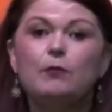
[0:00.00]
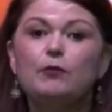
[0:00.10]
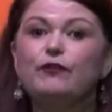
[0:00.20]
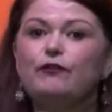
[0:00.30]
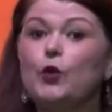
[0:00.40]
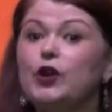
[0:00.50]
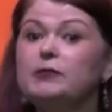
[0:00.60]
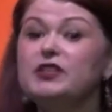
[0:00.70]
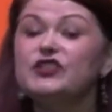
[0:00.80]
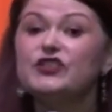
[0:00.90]

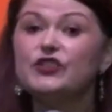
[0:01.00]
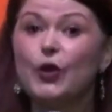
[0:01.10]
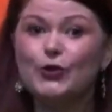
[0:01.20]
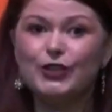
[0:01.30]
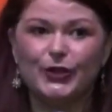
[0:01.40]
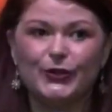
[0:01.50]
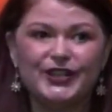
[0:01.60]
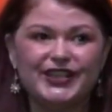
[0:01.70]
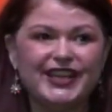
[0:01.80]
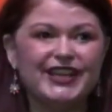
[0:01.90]
performed solo
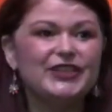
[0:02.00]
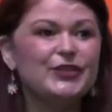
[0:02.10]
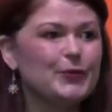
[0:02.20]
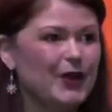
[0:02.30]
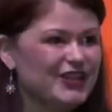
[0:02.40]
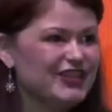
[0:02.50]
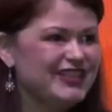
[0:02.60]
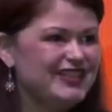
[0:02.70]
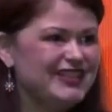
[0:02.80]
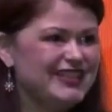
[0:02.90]
in the
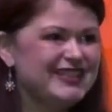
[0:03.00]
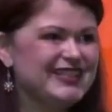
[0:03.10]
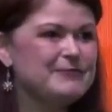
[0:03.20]
Washington, D.C.